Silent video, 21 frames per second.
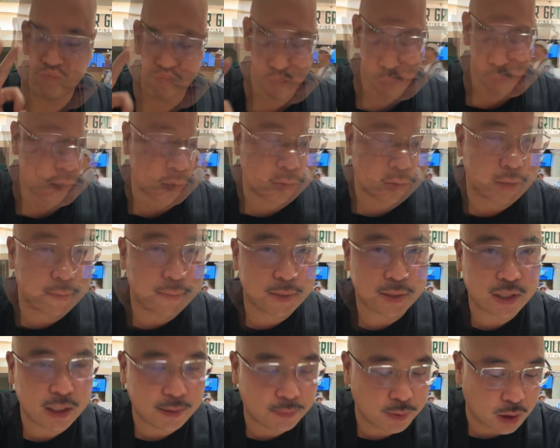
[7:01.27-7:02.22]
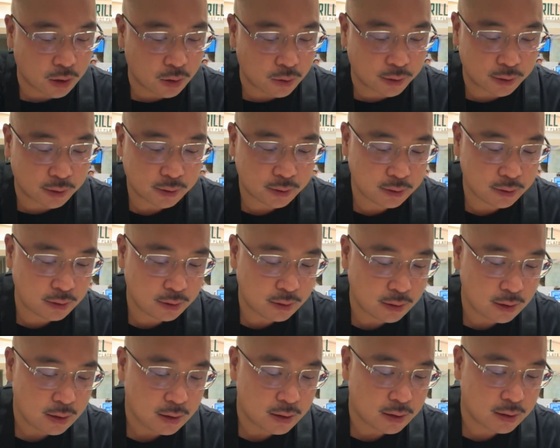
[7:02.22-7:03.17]
So let me keep going,
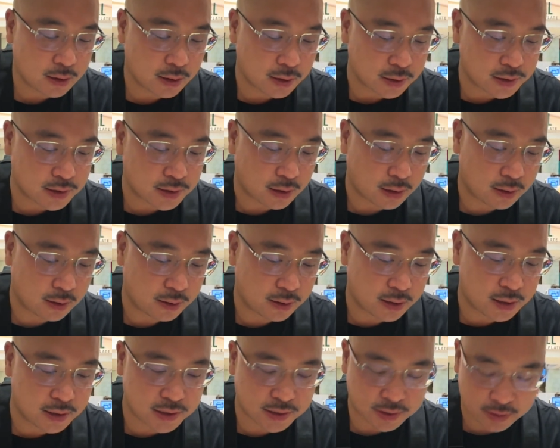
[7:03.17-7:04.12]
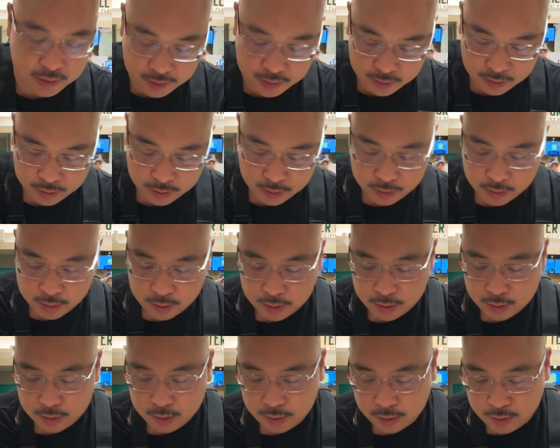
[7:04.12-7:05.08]
because this
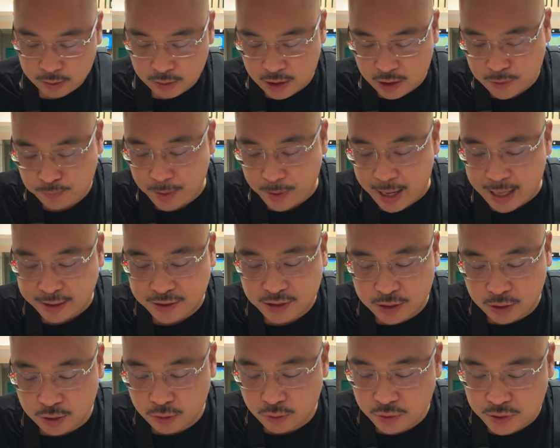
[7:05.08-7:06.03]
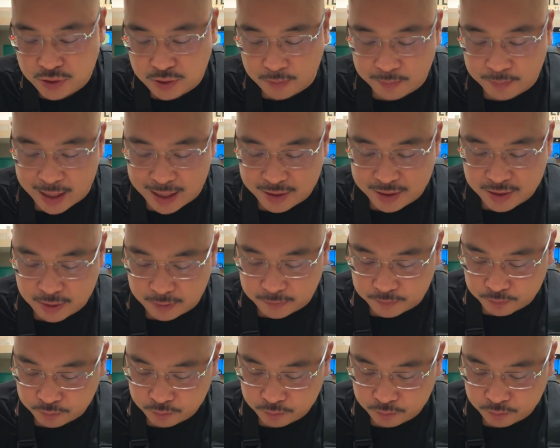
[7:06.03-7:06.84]
paksiu is amazing.